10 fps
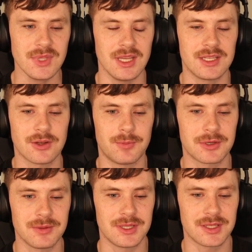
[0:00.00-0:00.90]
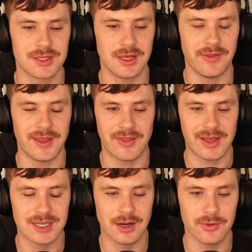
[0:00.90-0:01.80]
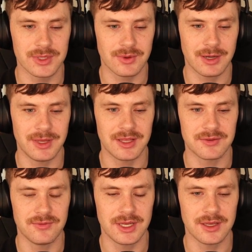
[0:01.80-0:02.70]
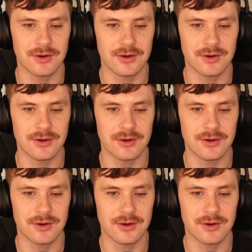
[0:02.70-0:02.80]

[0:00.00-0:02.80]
So it puts me in this, and that's kind of the reason why I made this video.